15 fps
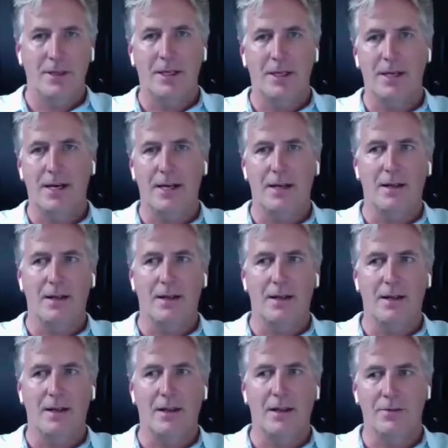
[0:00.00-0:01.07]
And I
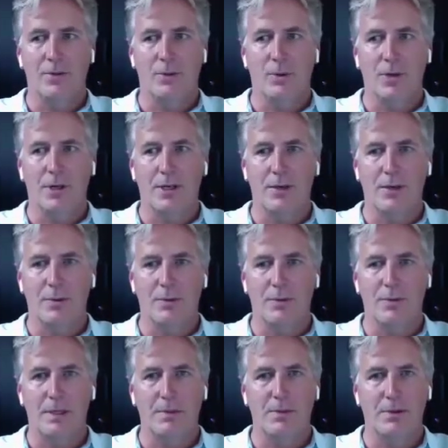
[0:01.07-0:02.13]
love working
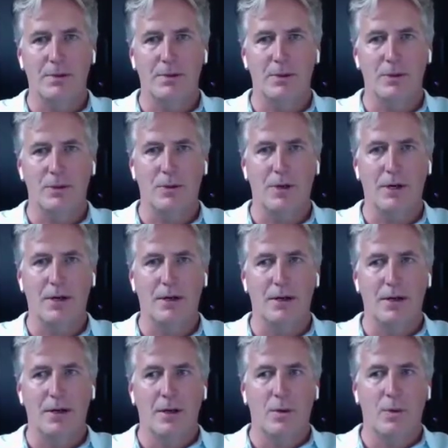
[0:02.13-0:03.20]
with people who are
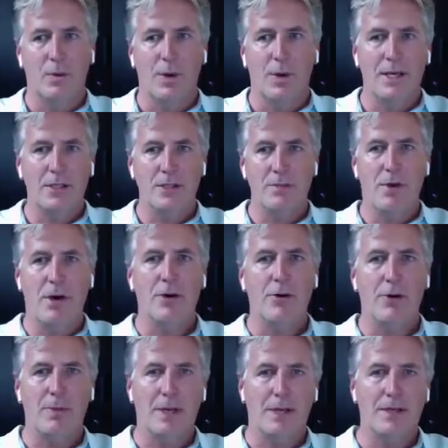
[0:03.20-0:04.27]
way
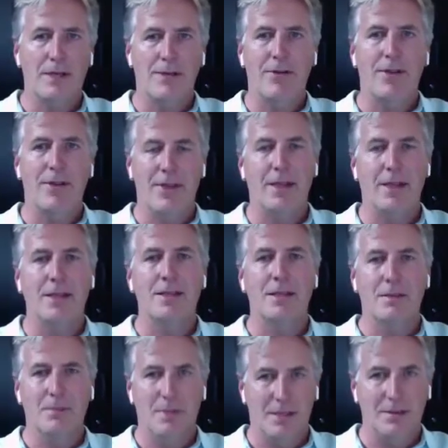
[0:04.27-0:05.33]
smarter about different things
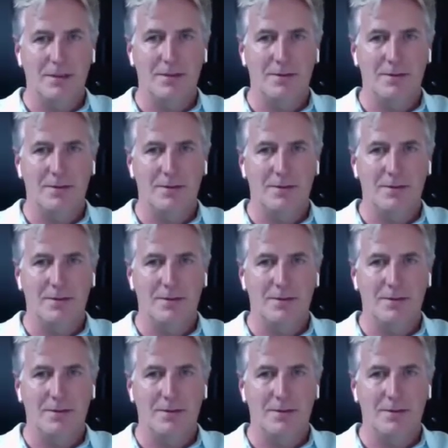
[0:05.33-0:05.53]
than me.